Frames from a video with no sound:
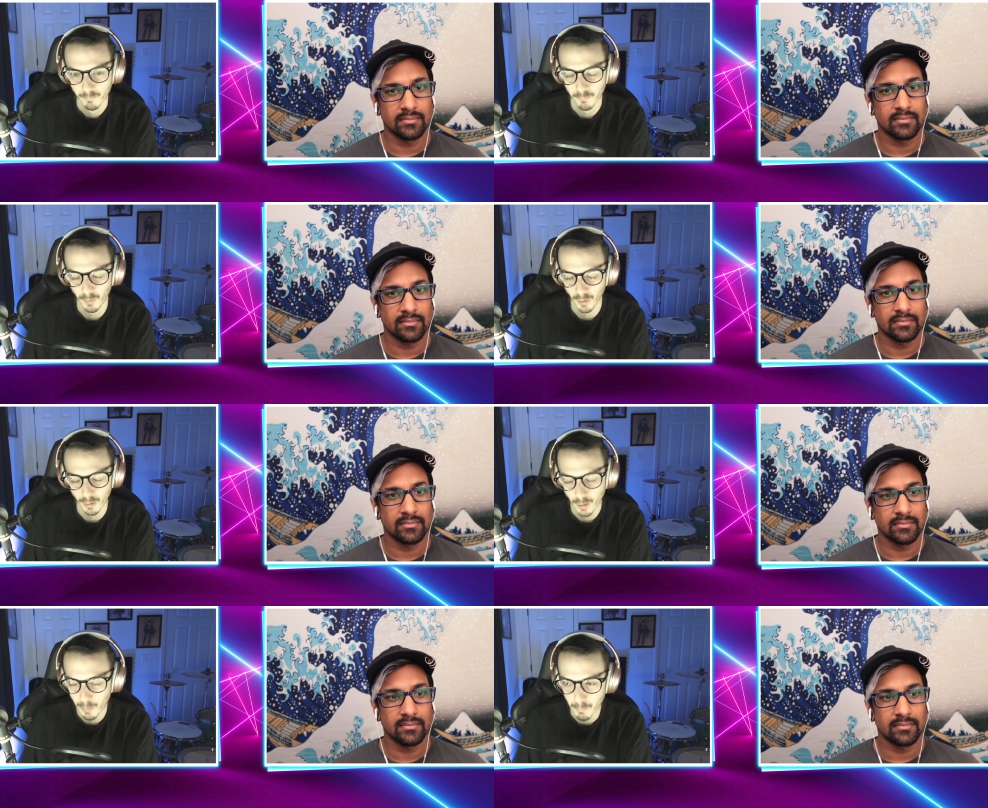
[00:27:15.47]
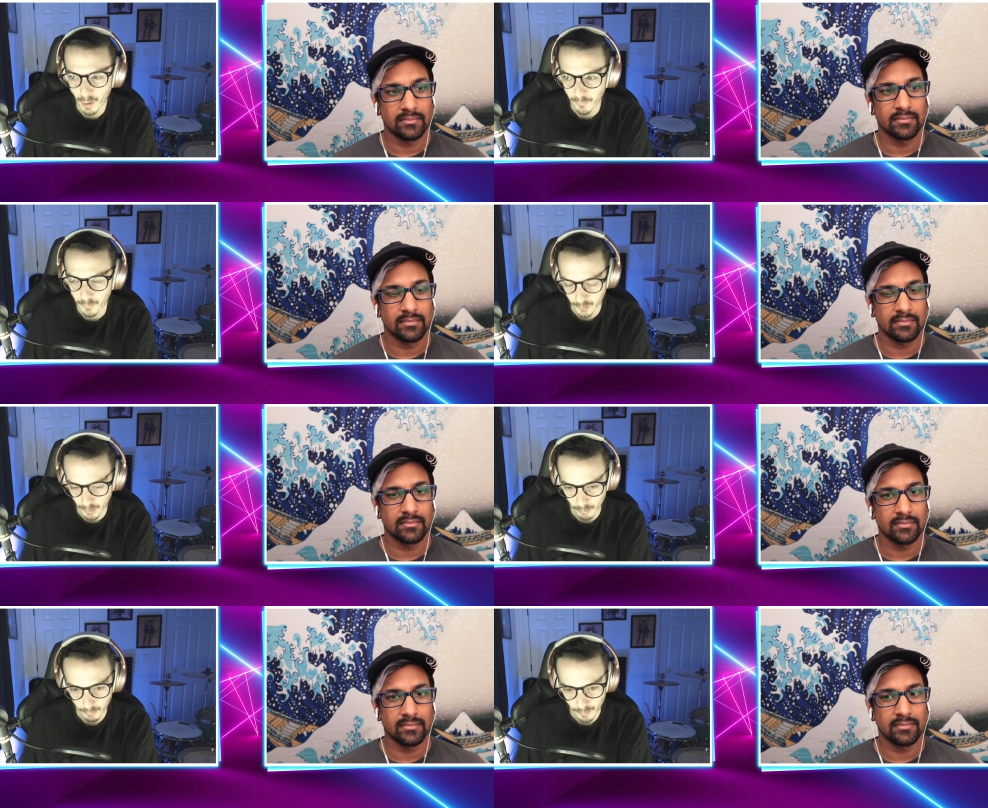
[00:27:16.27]
Speaker 1: for a month or
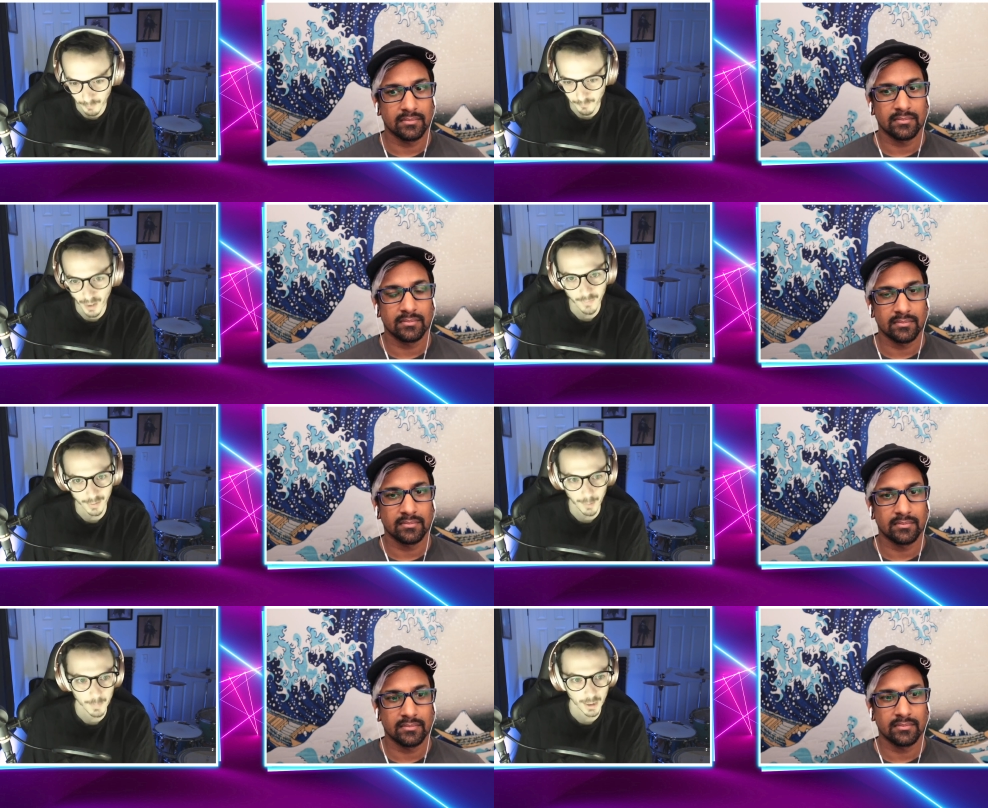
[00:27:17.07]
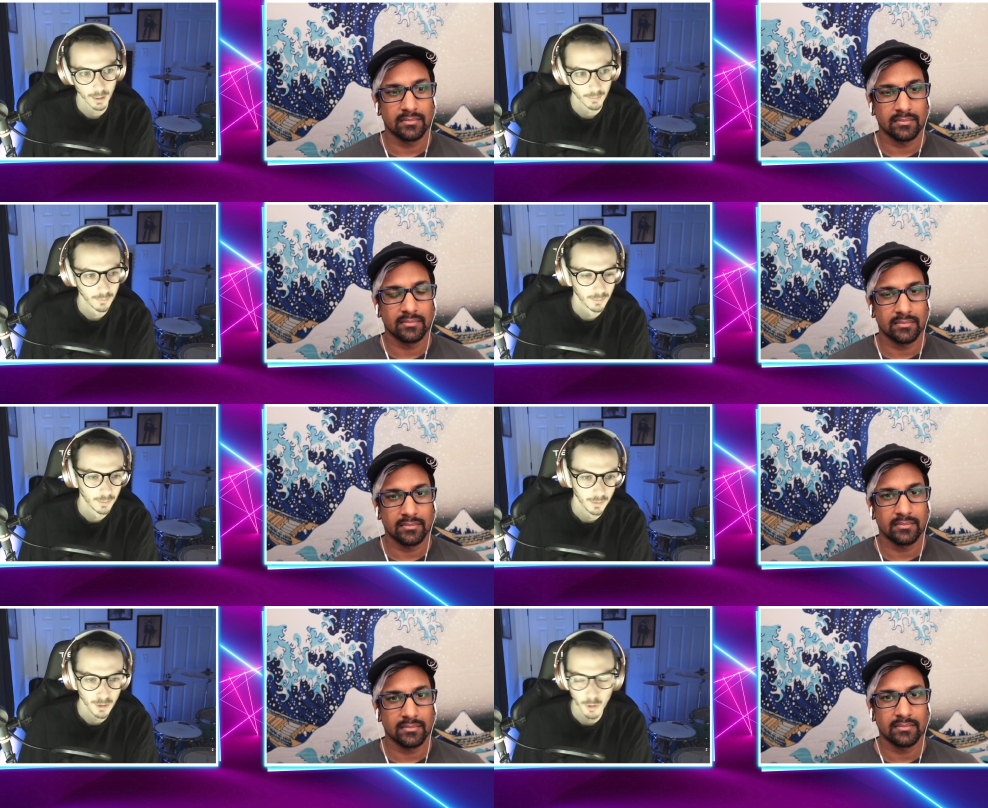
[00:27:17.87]
so of nothing coming out,
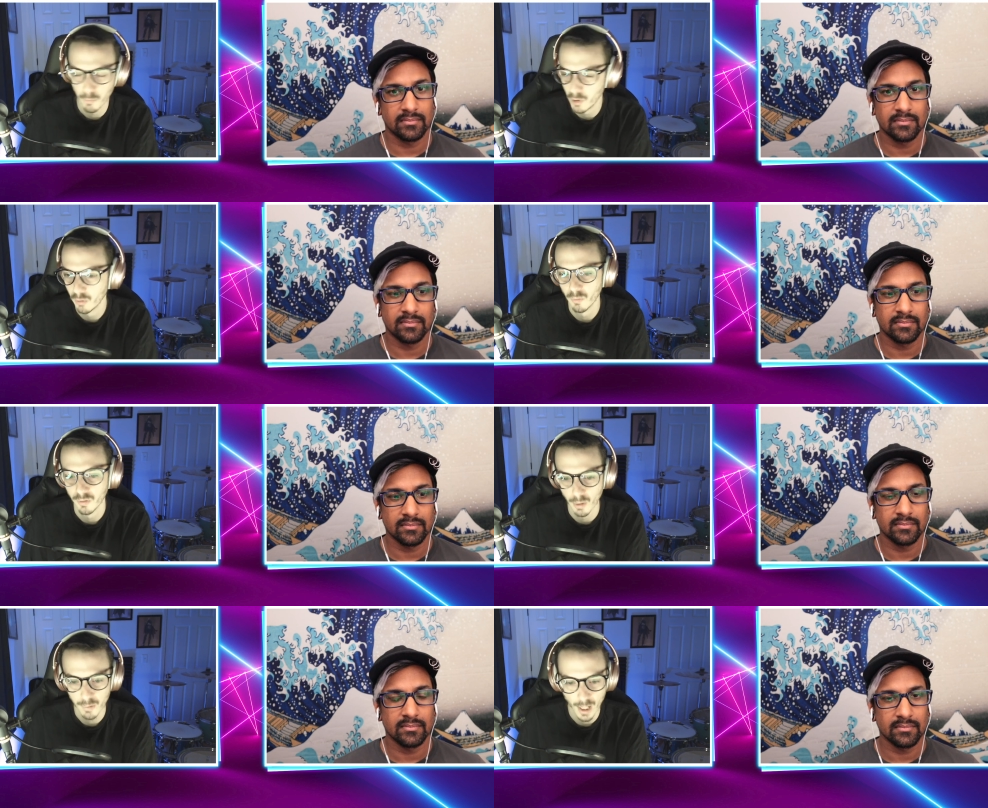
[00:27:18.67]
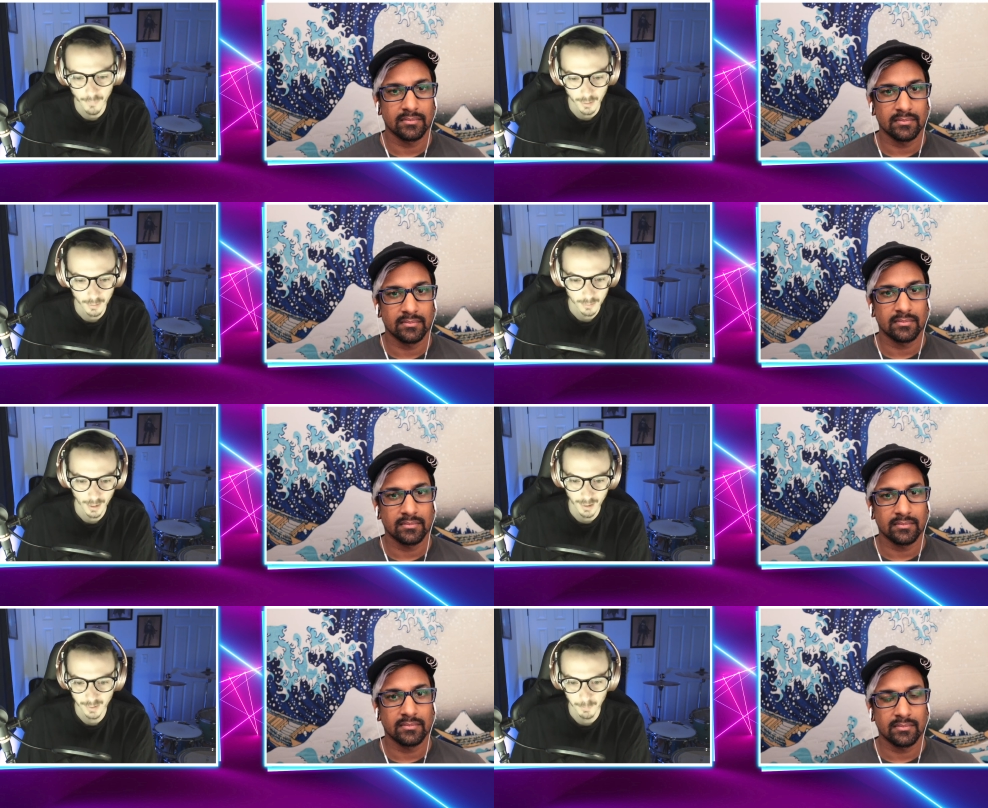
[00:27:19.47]
no news, no nothing,
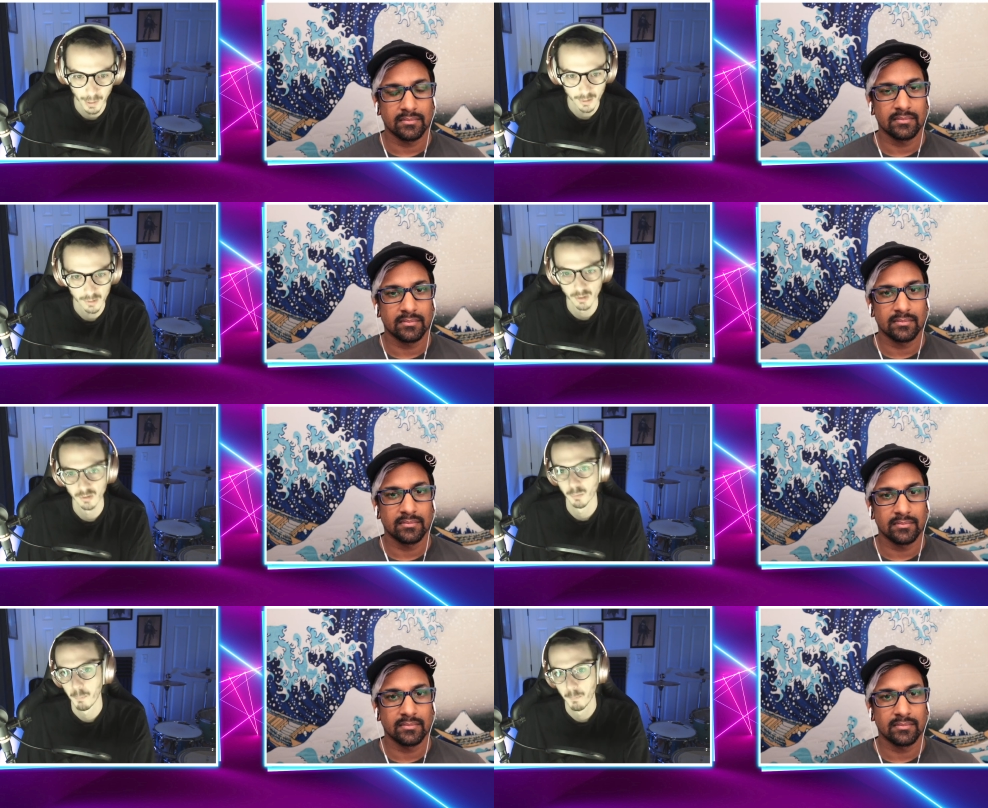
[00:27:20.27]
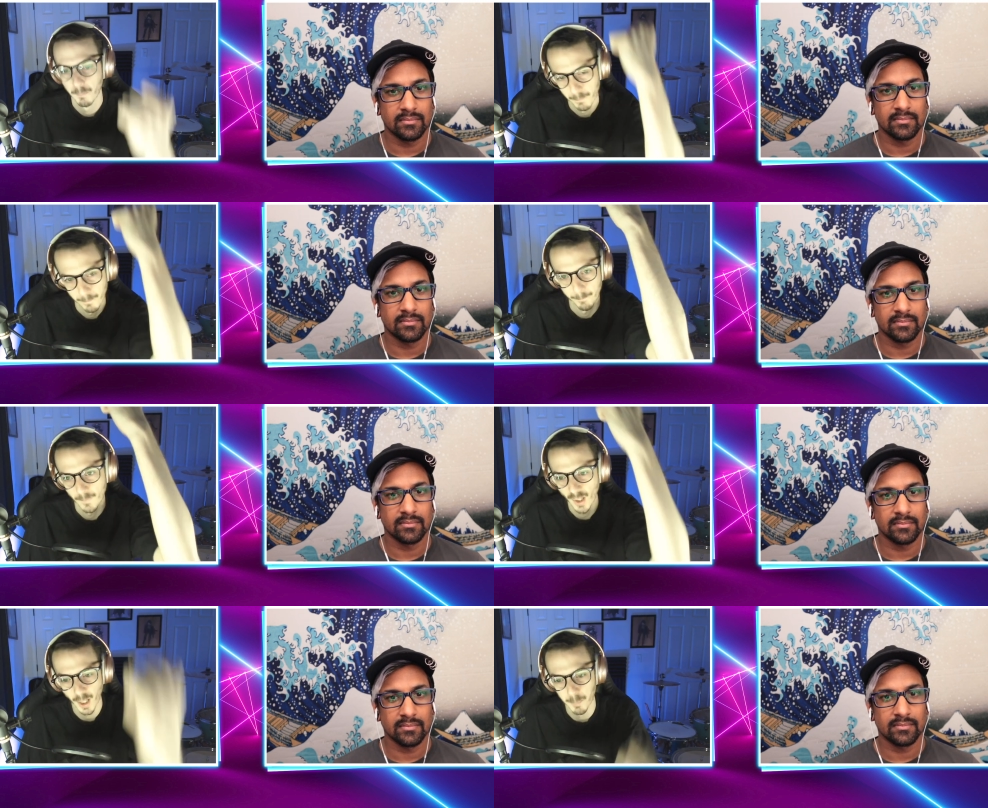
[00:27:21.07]
and it's about to just
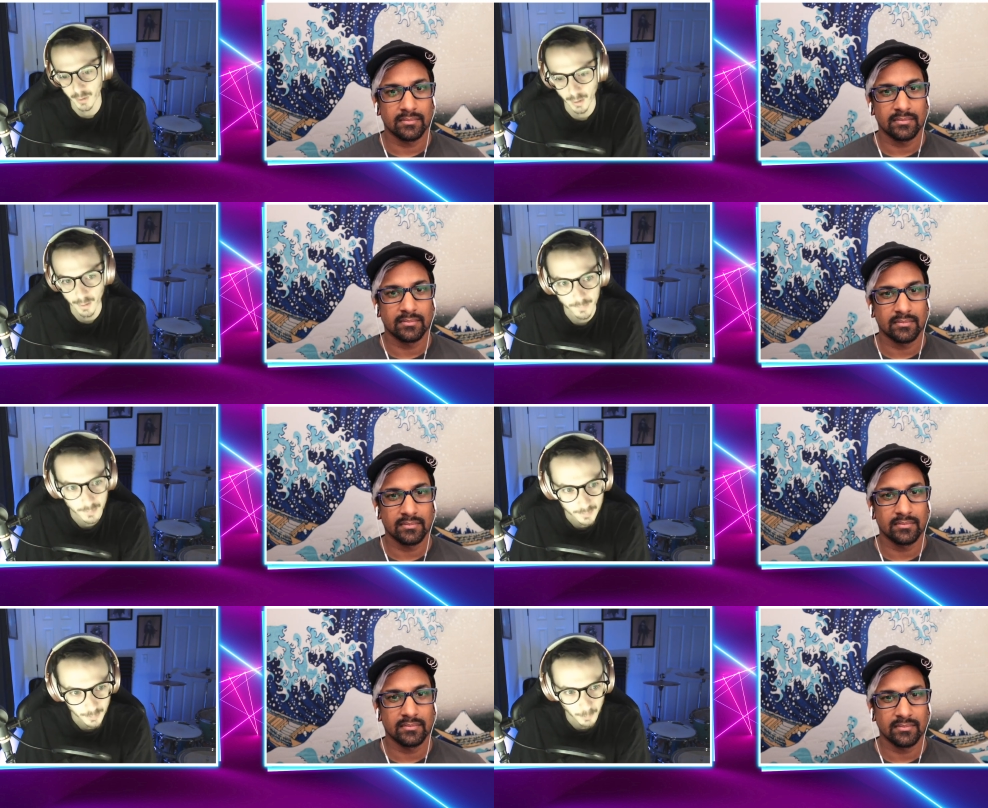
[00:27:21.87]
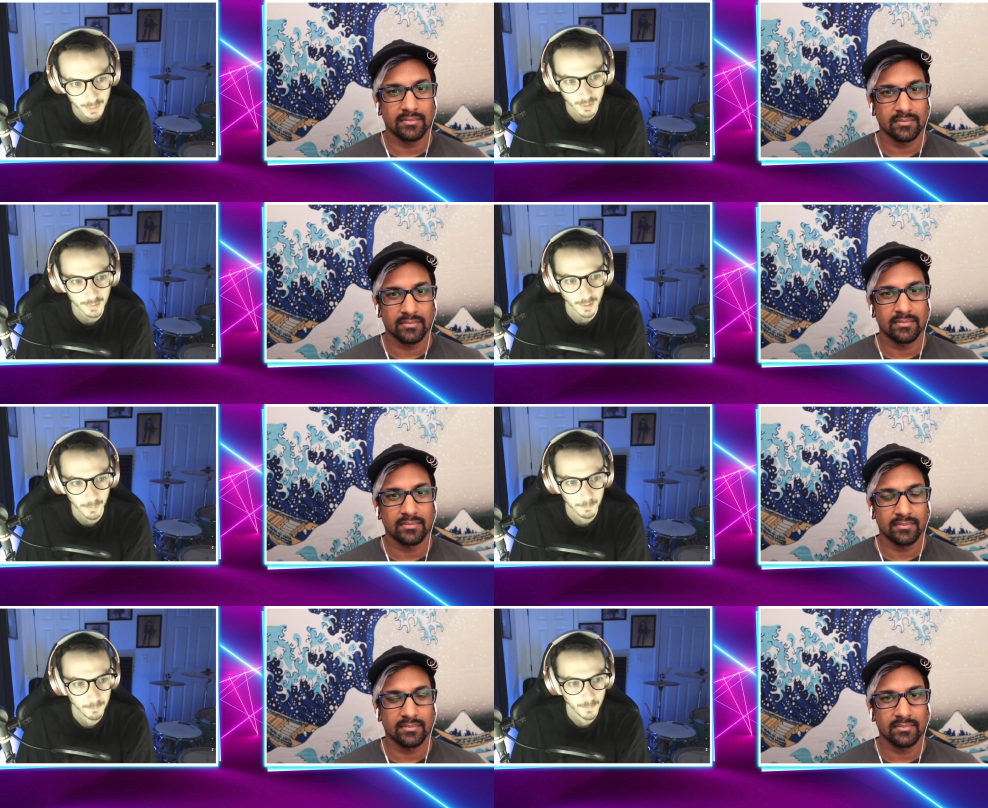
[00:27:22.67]
uppercut us. It's gonna be a good time.